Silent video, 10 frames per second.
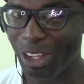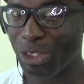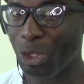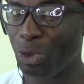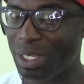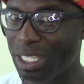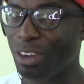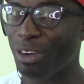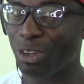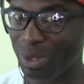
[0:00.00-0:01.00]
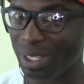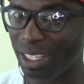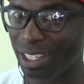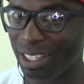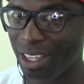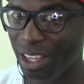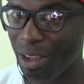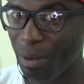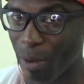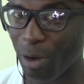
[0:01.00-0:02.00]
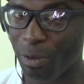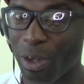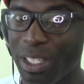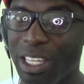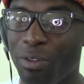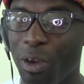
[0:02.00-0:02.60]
so you could stick around to see it but of course thank you for